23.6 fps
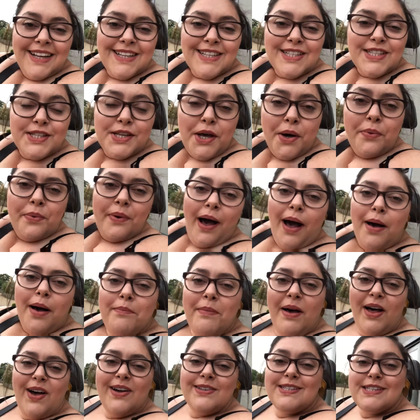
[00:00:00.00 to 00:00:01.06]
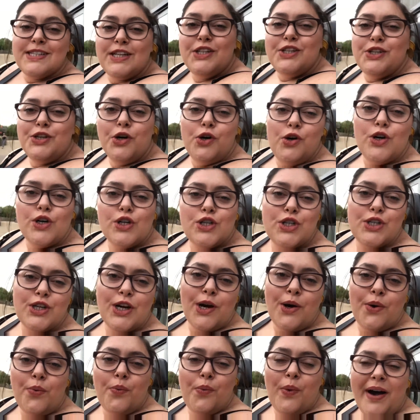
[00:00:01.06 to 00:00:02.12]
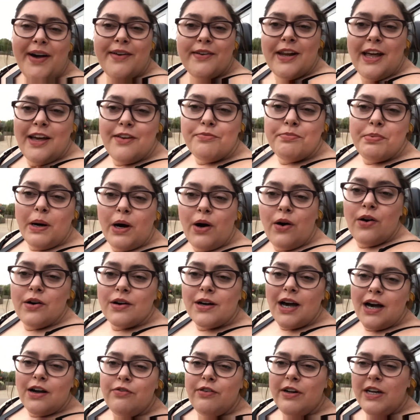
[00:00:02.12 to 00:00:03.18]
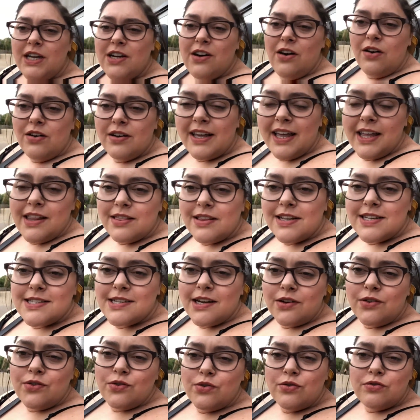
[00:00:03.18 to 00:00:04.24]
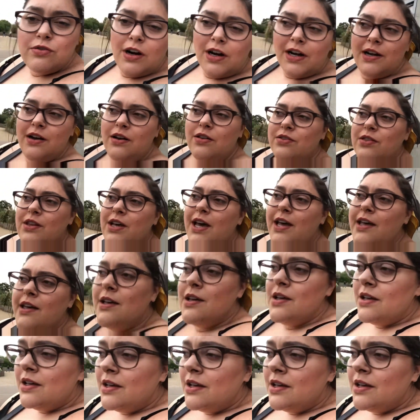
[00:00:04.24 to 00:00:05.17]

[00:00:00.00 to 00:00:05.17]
So I'm at Yorkshire Wildlife Park. I really can't get this angle right on there,